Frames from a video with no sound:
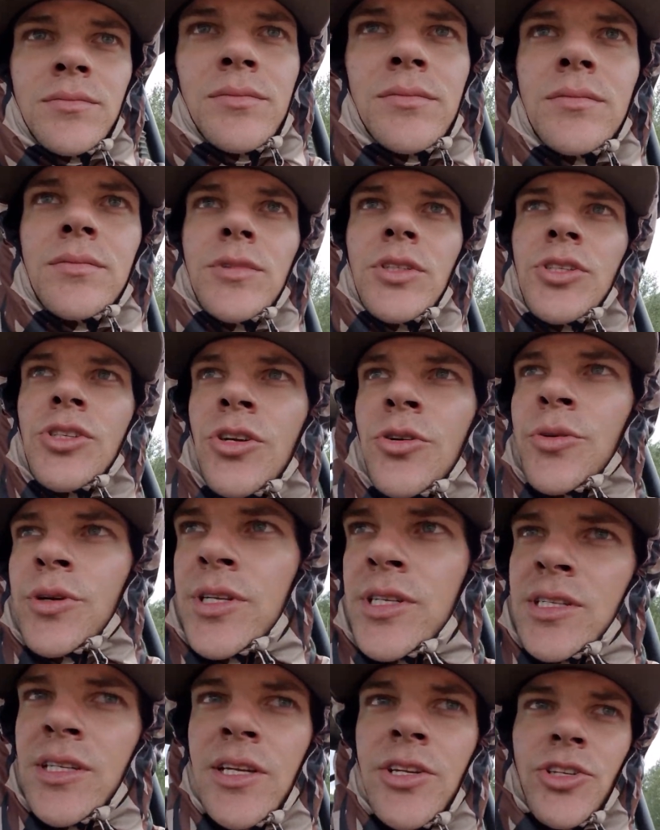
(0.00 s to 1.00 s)
There's no reason
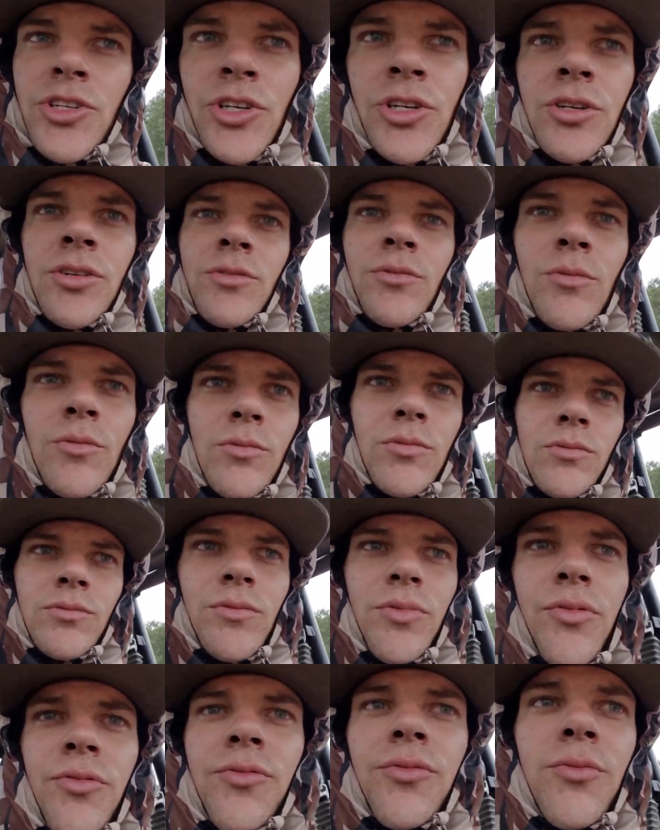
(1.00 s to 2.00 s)
they shouldn't
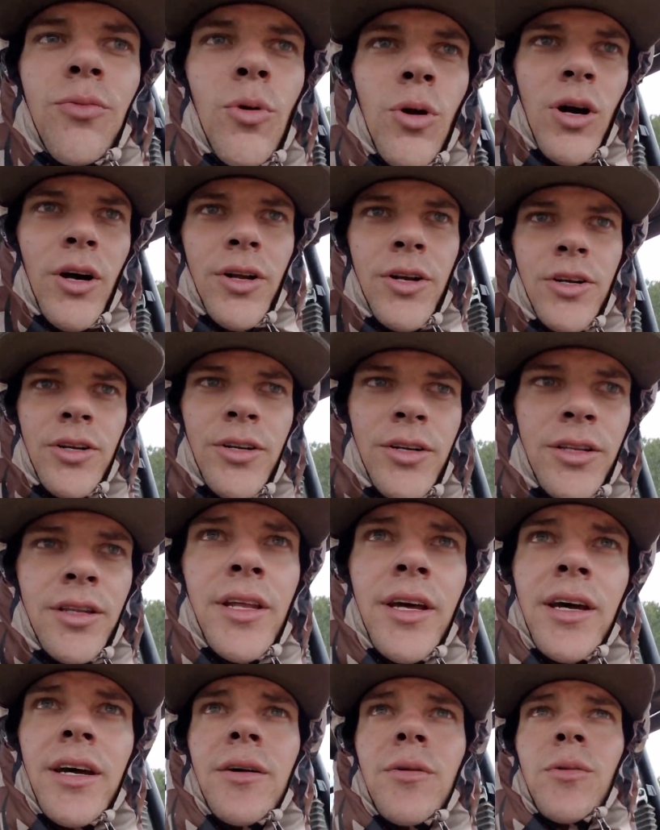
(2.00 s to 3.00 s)
water in
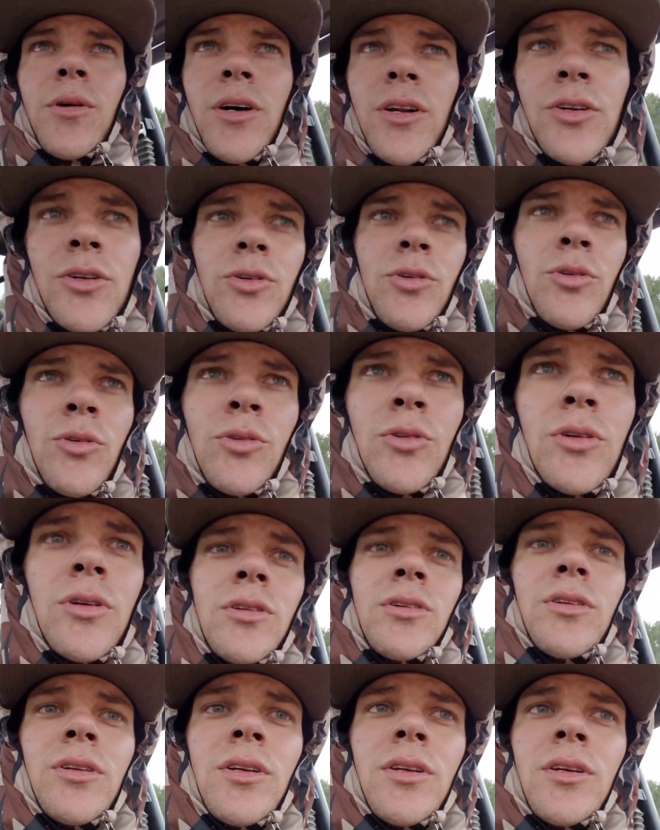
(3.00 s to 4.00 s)
that water hole
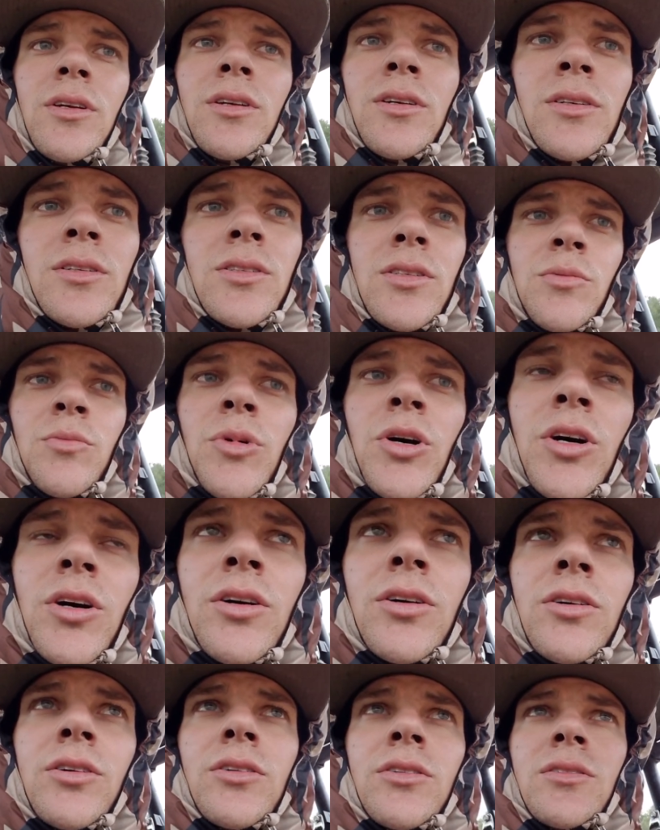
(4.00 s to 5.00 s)

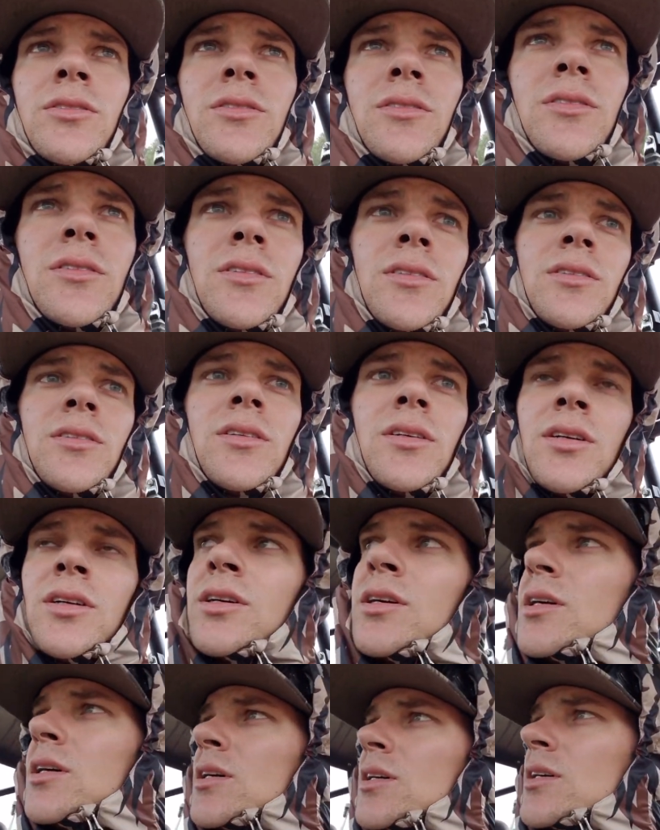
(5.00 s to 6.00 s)
tomorrow,
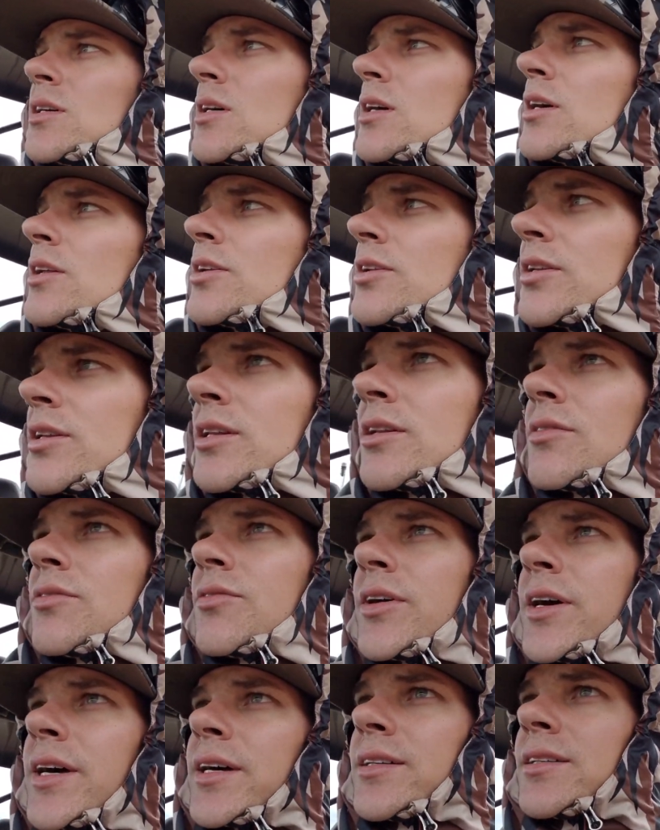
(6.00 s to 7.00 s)
other than the
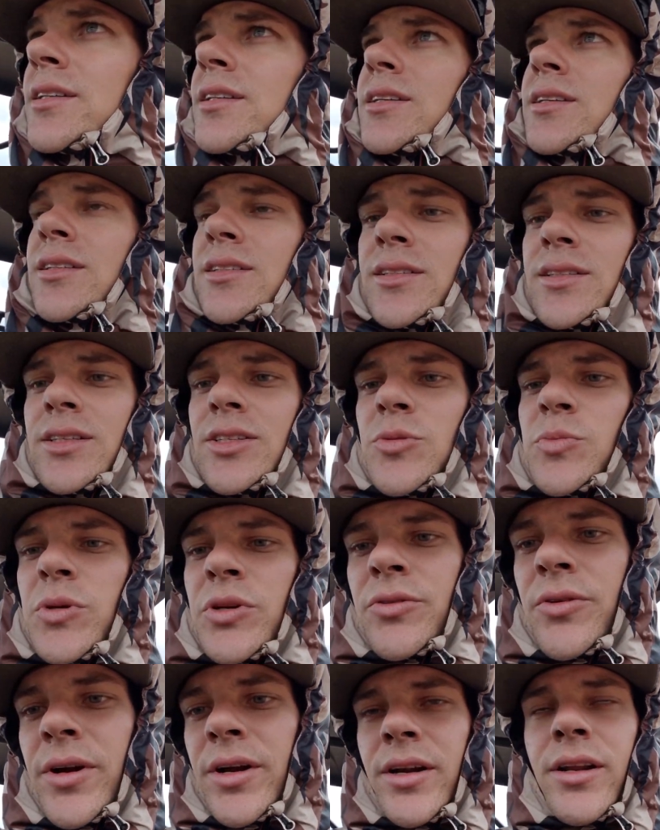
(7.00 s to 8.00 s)
fact that it's been
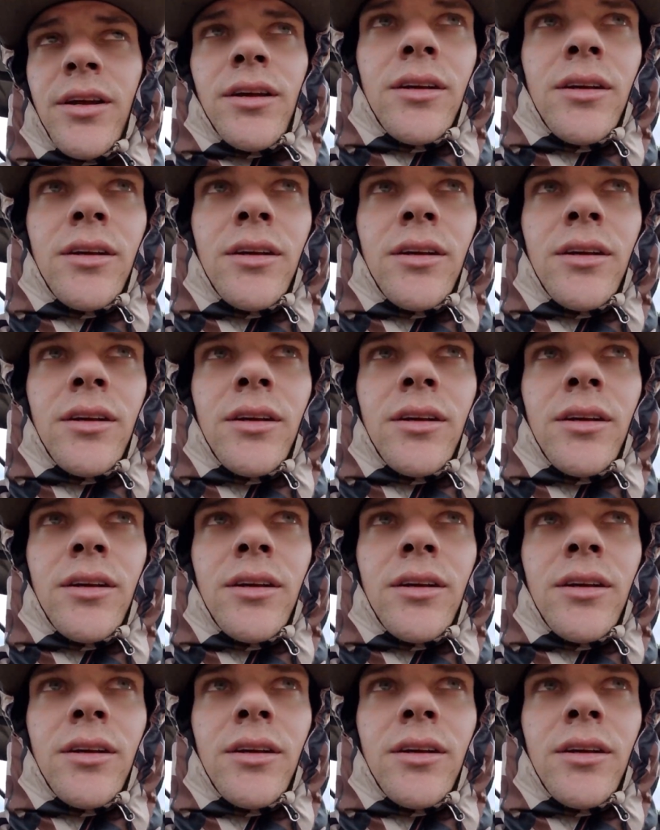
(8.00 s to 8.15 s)
raining.